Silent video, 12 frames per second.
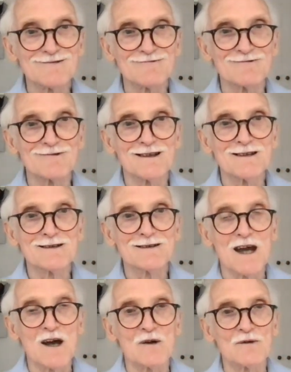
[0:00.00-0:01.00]
right
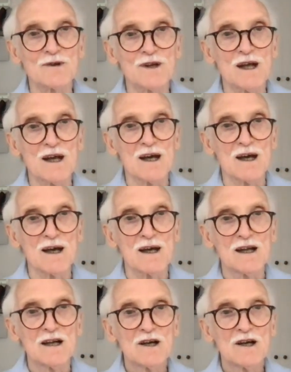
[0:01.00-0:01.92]
down there,